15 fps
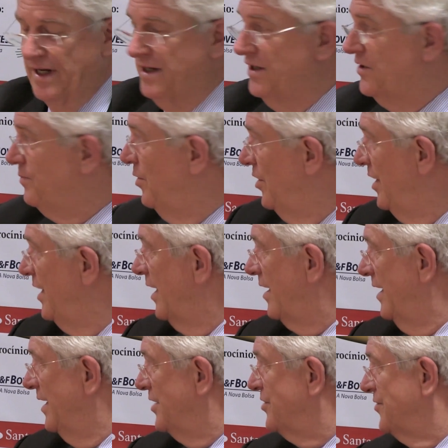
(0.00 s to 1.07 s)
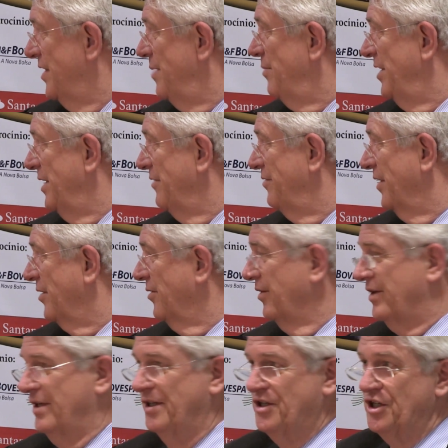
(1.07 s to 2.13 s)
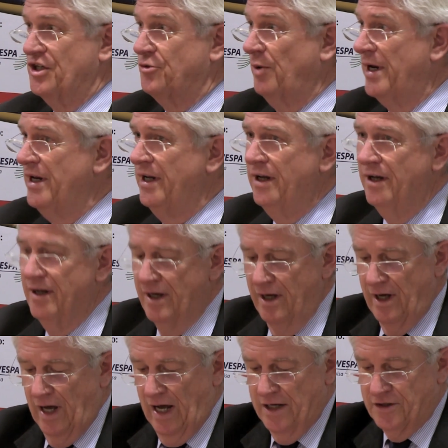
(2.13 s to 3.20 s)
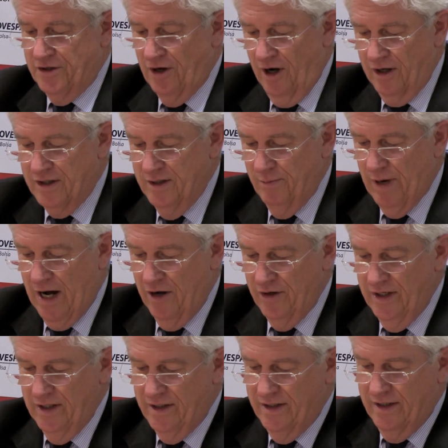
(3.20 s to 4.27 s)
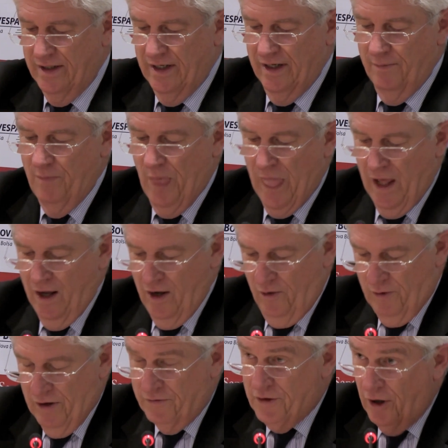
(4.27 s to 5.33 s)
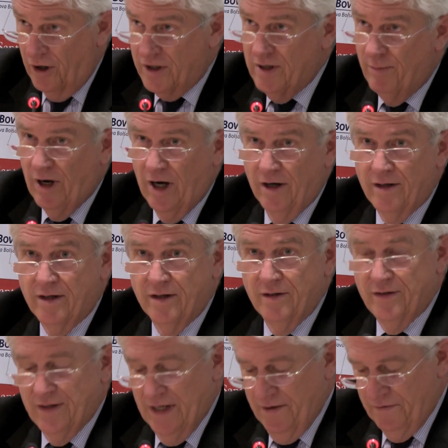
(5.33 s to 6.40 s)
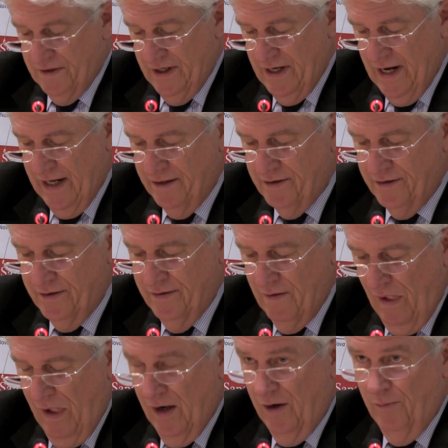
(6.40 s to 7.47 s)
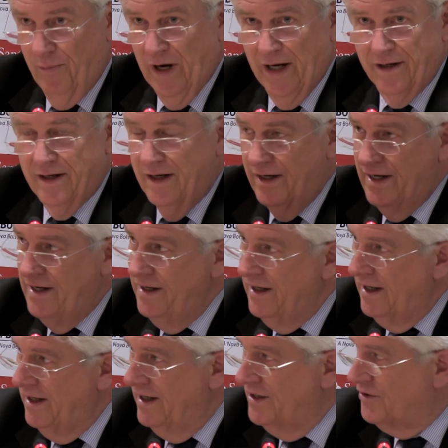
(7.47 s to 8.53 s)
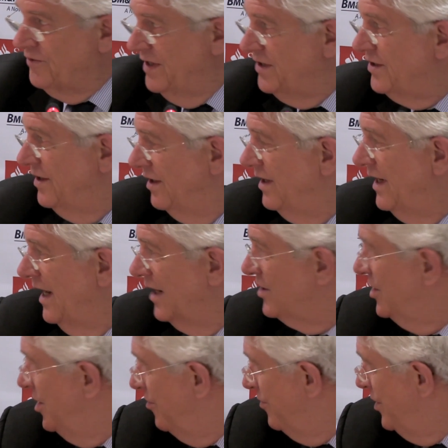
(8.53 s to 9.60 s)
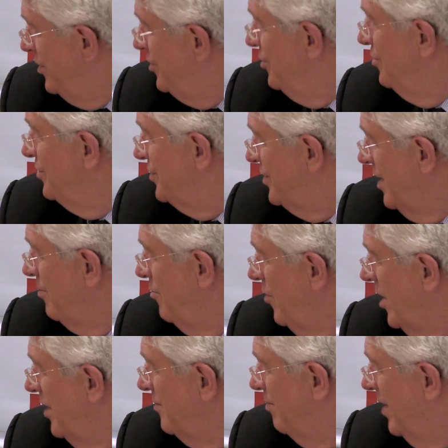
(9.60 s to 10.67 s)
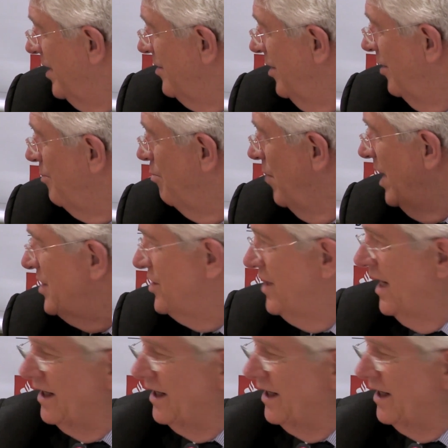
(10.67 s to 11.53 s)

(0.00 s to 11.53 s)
that it's politically extremely difficult. The G20 has talked about it. We have talked about safety nets, but India has recently actually reduced somewhat, but not much